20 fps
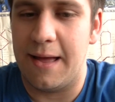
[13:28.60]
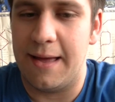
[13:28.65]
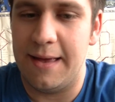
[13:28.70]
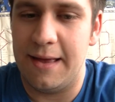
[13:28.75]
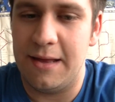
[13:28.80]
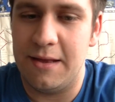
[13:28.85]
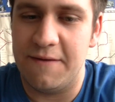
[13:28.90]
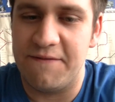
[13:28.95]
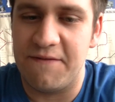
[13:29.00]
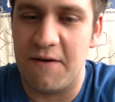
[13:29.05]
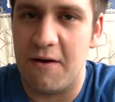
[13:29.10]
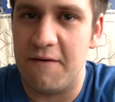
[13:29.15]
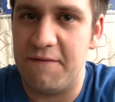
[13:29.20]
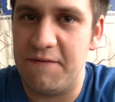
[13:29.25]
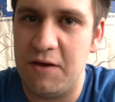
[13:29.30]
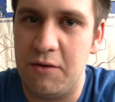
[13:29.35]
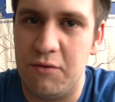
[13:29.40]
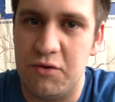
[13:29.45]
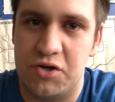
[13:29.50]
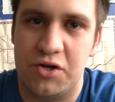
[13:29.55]
in the far
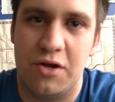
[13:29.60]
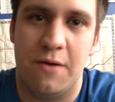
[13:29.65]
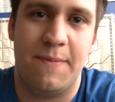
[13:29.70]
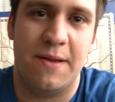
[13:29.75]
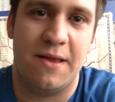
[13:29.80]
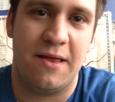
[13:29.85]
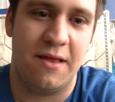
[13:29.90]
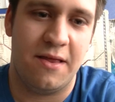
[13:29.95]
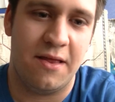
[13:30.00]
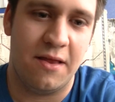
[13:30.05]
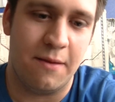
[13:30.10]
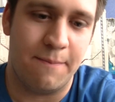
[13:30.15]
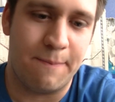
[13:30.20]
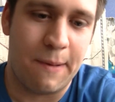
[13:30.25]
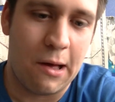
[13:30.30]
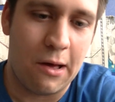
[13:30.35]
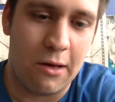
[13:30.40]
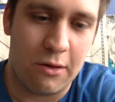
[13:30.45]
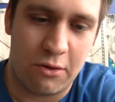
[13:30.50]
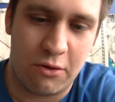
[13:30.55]
future, but it's in the
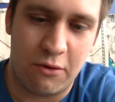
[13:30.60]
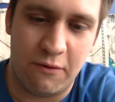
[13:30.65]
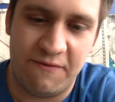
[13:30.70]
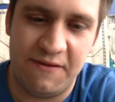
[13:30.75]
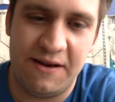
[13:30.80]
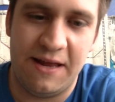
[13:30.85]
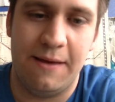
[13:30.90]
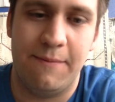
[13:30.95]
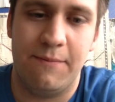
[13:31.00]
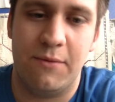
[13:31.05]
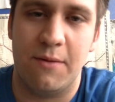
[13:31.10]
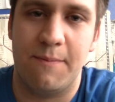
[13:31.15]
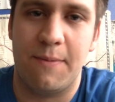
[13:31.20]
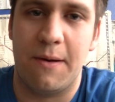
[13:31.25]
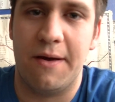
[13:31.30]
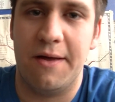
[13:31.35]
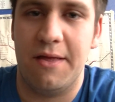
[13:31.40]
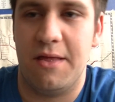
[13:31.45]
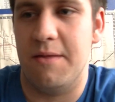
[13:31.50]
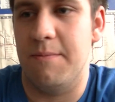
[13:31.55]
past of Liam,
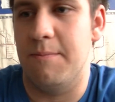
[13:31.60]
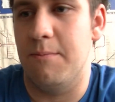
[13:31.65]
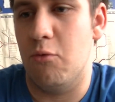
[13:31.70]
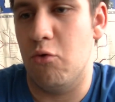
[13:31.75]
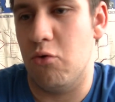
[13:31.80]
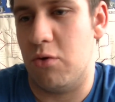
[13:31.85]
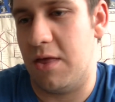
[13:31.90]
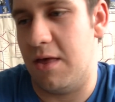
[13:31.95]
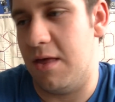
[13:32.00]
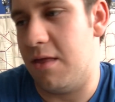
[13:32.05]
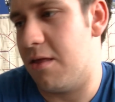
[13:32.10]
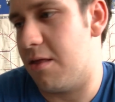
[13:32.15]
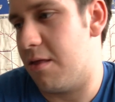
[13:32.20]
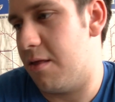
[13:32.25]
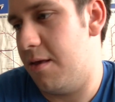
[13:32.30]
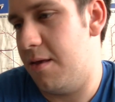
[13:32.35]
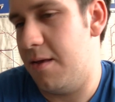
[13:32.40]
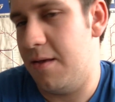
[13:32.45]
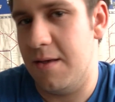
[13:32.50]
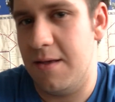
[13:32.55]
Tobias and Mortis.
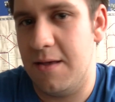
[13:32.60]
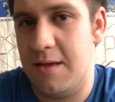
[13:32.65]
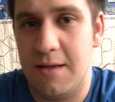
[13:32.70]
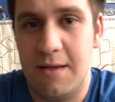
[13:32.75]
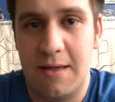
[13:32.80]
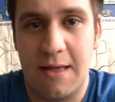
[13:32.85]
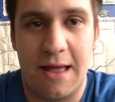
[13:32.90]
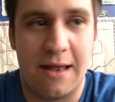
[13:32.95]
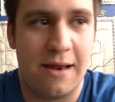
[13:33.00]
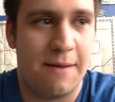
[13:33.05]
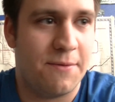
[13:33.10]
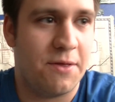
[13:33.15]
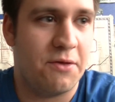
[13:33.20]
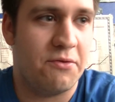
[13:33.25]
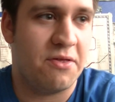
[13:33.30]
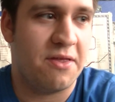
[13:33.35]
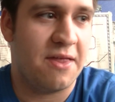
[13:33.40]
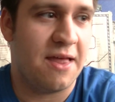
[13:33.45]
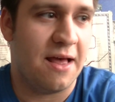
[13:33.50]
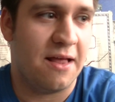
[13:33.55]
And episode
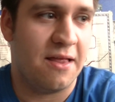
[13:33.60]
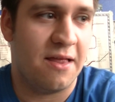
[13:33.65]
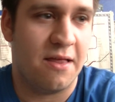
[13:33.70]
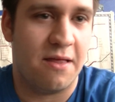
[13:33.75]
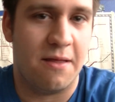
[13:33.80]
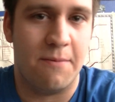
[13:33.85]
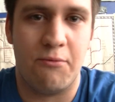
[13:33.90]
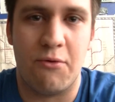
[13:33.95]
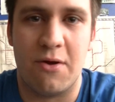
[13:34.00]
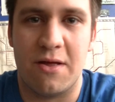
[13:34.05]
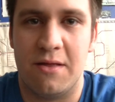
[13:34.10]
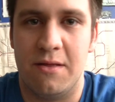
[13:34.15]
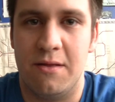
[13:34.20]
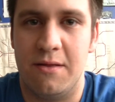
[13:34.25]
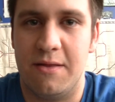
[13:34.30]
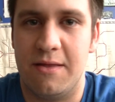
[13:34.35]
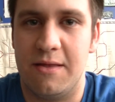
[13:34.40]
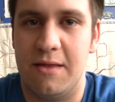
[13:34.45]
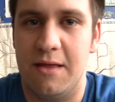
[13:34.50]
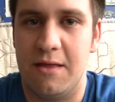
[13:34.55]
6 is the
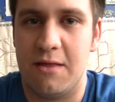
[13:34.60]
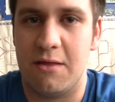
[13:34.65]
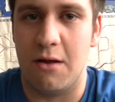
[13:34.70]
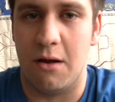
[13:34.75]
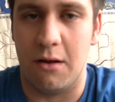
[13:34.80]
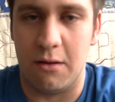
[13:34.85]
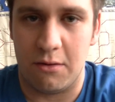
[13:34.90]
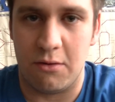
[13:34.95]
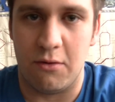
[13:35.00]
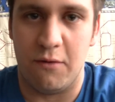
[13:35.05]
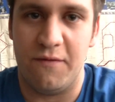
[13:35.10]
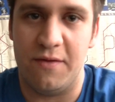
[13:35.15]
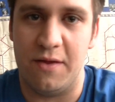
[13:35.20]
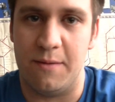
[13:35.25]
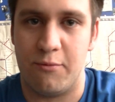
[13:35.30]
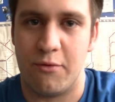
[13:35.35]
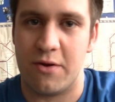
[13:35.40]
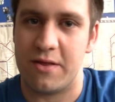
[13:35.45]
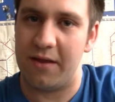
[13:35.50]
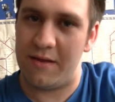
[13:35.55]
present, starts off in the
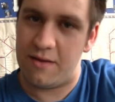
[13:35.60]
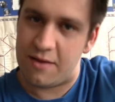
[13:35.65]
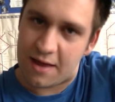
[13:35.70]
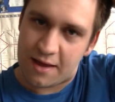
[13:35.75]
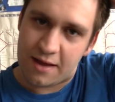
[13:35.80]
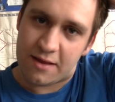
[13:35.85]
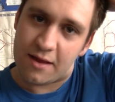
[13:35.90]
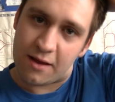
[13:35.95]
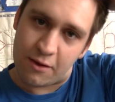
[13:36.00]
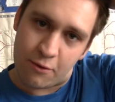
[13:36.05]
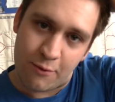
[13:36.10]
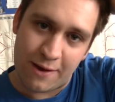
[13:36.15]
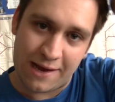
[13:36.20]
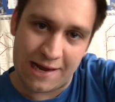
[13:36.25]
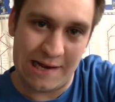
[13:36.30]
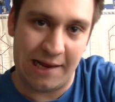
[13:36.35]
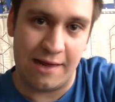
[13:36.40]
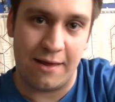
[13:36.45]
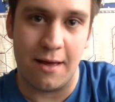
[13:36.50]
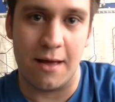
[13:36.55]
present day and then
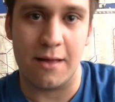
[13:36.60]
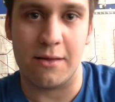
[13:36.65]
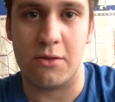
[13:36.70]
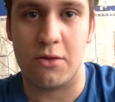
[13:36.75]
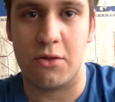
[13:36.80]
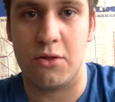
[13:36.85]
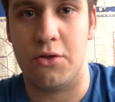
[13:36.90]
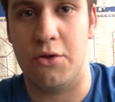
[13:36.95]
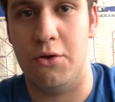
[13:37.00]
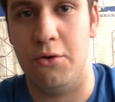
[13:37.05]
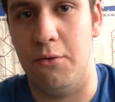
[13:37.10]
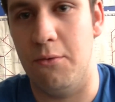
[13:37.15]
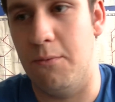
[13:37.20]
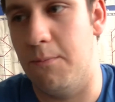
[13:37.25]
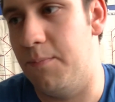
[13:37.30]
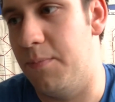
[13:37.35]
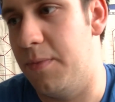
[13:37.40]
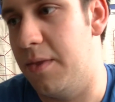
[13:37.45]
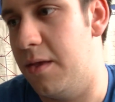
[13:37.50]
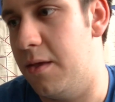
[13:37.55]
quickly cuts to
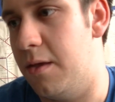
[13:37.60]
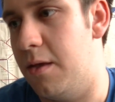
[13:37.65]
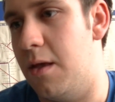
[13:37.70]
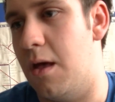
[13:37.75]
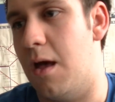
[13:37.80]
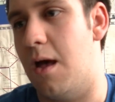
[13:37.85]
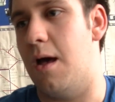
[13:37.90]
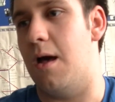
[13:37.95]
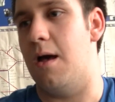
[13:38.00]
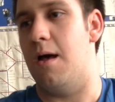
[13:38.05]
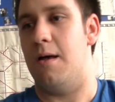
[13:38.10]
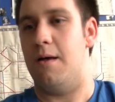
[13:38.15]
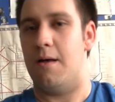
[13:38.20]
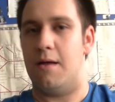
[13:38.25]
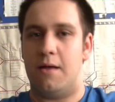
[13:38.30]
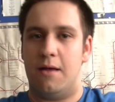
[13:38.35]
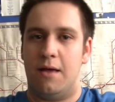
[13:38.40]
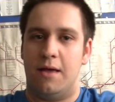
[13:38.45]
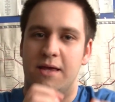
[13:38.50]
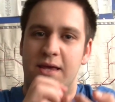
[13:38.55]

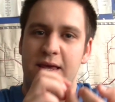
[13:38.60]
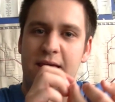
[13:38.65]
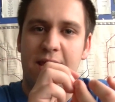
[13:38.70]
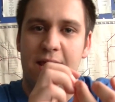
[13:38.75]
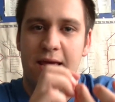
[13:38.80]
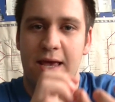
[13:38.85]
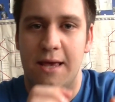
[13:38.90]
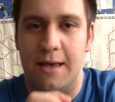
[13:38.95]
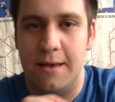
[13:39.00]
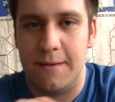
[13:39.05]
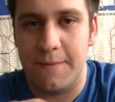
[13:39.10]
a year.